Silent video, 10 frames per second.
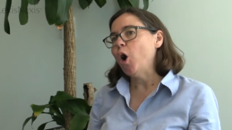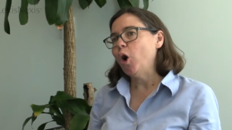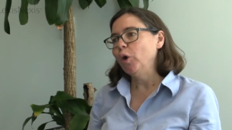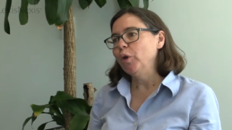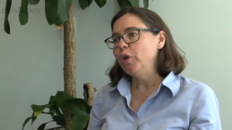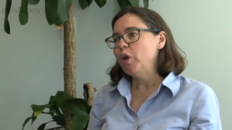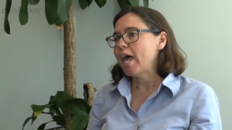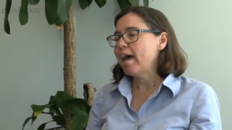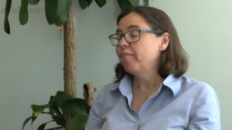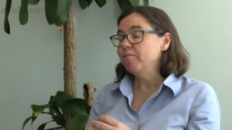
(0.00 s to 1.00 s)
on
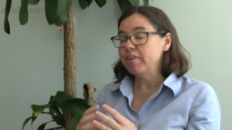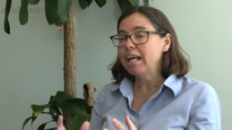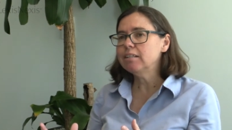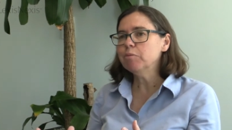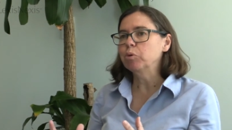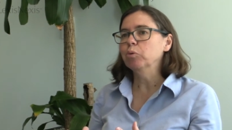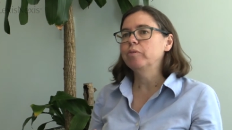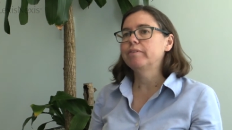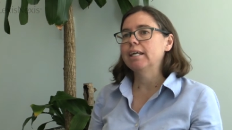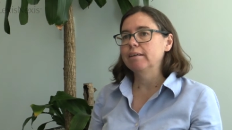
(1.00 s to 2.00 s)
how valuable
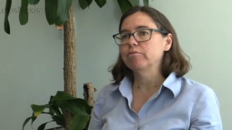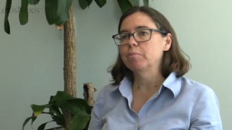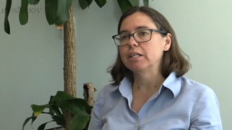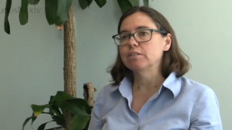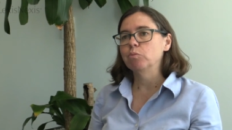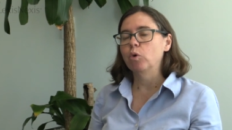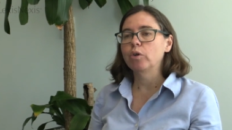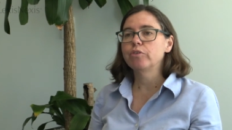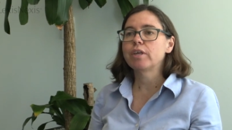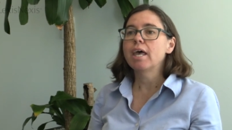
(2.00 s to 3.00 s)
that information
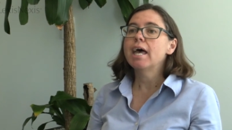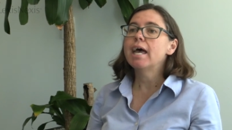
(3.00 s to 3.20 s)
was